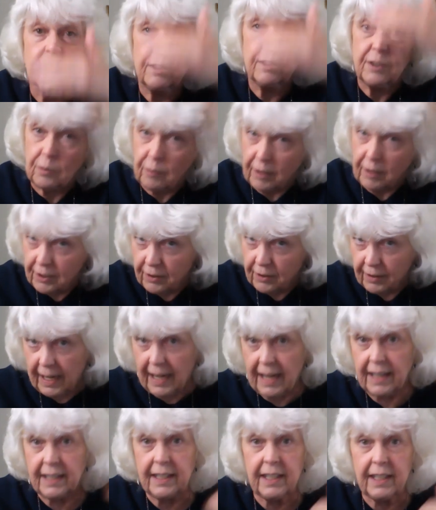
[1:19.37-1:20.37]
to run your
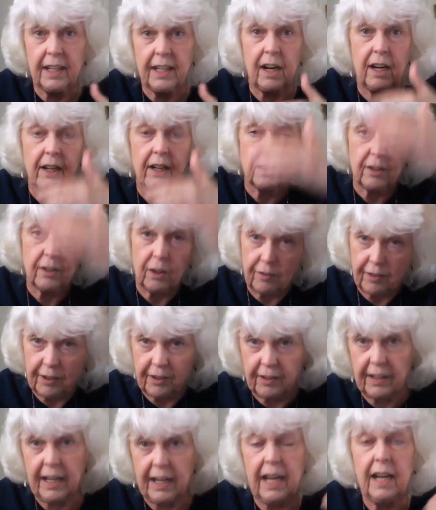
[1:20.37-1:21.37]
hand in an arc over
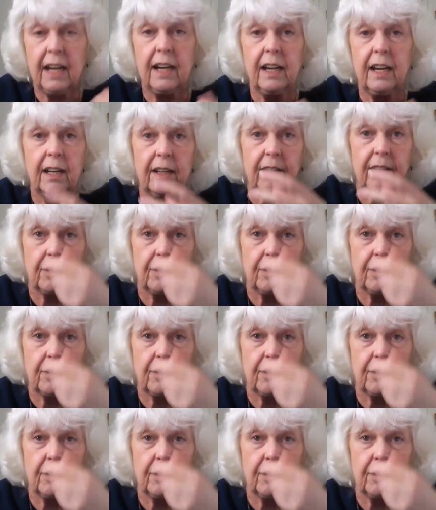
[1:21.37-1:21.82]
your head